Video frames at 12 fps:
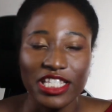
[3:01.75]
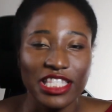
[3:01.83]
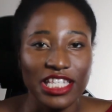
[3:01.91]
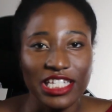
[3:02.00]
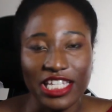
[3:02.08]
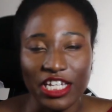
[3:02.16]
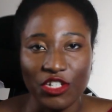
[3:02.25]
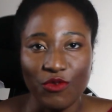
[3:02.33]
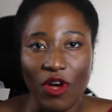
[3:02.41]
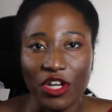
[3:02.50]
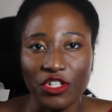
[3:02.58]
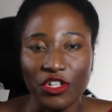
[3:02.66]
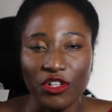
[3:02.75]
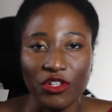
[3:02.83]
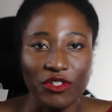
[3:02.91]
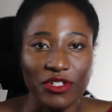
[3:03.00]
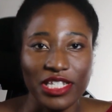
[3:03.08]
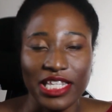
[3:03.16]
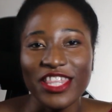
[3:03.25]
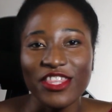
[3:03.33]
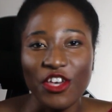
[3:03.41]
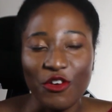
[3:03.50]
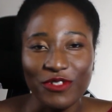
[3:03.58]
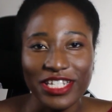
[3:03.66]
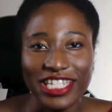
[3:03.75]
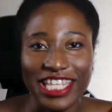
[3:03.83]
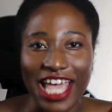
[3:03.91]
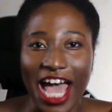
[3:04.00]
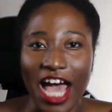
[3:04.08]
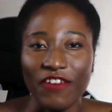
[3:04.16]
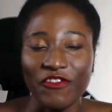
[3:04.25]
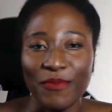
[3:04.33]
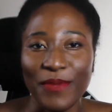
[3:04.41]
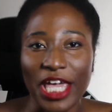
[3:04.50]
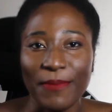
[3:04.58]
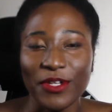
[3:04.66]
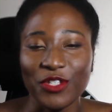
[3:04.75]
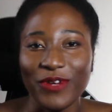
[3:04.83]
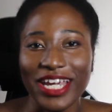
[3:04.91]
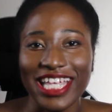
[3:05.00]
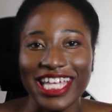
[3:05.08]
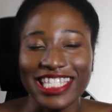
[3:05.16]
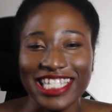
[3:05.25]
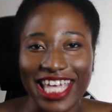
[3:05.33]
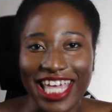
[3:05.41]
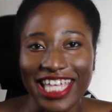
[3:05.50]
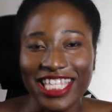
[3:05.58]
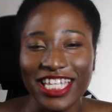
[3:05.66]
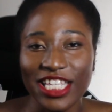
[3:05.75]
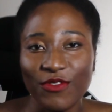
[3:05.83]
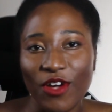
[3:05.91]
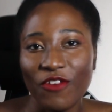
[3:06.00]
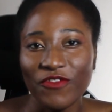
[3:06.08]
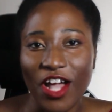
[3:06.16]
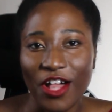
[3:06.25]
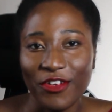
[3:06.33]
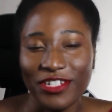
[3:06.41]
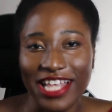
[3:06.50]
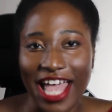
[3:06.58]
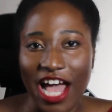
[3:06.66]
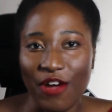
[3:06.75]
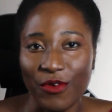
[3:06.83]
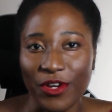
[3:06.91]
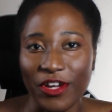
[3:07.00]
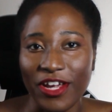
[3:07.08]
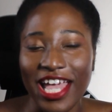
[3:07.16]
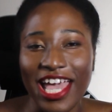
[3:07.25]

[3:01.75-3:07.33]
the dishwashers, those staff make between $10 to $12 an hour.